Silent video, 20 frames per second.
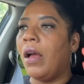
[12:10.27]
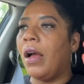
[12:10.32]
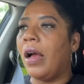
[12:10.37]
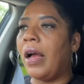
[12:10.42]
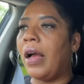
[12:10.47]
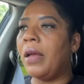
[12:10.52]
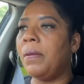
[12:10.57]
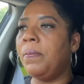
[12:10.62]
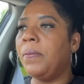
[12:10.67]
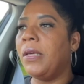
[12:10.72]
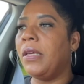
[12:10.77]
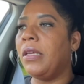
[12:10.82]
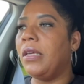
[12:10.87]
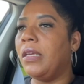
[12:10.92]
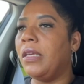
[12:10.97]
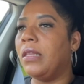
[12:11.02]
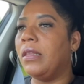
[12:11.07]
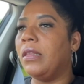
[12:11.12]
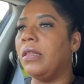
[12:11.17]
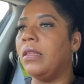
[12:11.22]
I
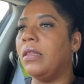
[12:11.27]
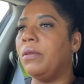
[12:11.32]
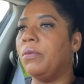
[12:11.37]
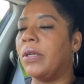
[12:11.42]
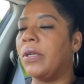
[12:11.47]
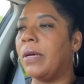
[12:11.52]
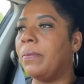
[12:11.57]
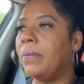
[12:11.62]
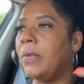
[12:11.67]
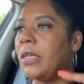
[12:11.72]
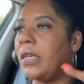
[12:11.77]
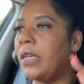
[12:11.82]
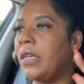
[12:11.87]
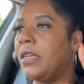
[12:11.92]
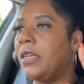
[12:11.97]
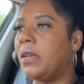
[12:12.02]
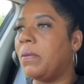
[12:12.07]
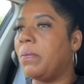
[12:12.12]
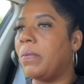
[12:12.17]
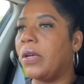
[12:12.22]
be, when I'm looking
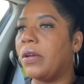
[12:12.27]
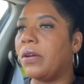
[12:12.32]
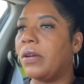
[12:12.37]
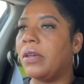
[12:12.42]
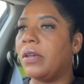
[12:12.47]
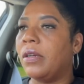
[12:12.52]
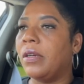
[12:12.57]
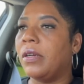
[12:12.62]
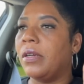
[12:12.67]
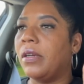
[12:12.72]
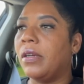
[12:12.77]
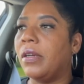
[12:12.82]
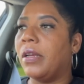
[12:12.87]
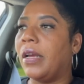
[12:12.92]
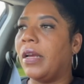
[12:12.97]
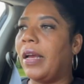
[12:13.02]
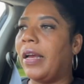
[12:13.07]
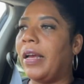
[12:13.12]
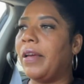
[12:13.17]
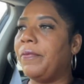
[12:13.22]
in the mirror,
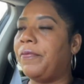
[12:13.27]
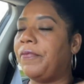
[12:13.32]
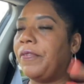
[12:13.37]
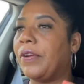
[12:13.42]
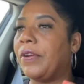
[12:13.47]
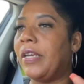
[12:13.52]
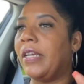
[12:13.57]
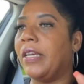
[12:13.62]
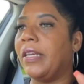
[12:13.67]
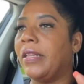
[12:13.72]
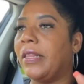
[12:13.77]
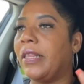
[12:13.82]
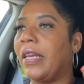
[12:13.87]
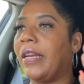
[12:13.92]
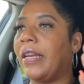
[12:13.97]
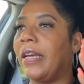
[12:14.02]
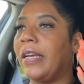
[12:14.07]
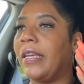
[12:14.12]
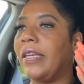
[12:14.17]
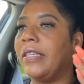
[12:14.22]
I forget
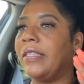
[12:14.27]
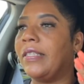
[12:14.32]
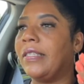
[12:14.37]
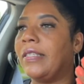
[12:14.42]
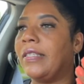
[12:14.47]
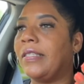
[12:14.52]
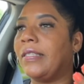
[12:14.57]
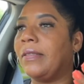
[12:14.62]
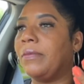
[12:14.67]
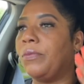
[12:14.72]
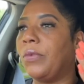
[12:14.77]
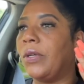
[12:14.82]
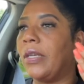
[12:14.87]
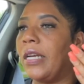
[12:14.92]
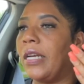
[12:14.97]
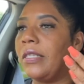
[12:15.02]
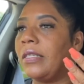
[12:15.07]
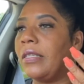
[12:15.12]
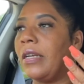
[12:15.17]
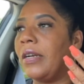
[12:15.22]
that I get, when
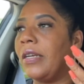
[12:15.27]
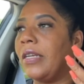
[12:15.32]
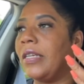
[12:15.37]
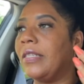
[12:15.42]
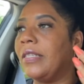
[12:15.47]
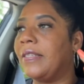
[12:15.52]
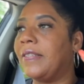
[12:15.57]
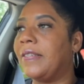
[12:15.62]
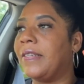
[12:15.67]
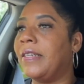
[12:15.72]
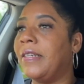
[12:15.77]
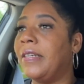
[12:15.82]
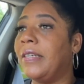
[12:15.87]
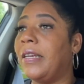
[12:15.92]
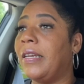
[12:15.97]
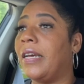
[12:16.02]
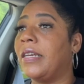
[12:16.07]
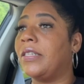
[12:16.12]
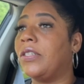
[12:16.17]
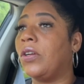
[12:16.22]
I start getting
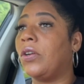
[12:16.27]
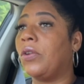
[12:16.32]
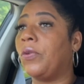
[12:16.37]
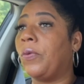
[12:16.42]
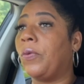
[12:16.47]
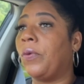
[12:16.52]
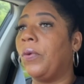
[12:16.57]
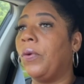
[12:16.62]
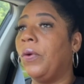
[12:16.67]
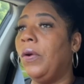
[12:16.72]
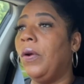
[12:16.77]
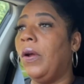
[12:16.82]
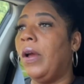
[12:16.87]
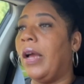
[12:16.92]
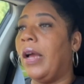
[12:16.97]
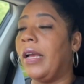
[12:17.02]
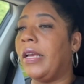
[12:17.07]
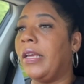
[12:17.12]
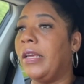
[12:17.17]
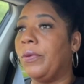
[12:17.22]
sun, I
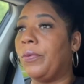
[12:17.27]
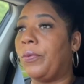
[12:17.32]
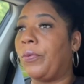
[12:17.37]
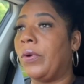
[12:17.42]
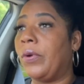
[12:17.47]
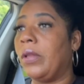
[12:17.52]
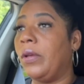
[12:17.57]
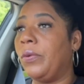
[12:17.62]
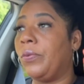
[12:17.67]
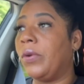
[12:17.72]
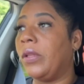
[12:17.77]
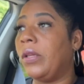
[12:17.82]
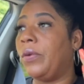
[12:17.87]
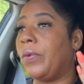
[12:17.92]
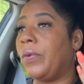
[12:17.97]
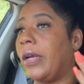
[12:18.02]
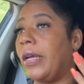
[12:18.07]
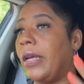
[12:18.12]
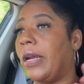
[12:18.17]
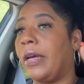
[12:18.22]
turn, I get really, really
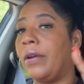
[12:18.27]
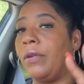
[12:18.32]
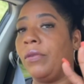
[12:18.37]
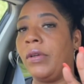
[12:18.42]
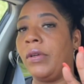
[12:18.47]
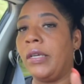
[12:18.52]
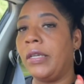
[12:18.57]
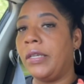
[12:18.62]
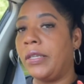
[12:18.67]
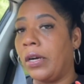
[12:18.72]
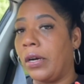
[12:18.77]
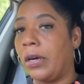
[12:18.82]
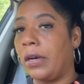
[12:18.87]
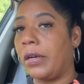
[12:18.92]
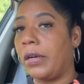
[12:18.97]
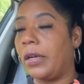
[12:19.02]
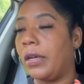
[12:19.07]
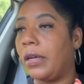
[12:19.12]
red. I don't get dark.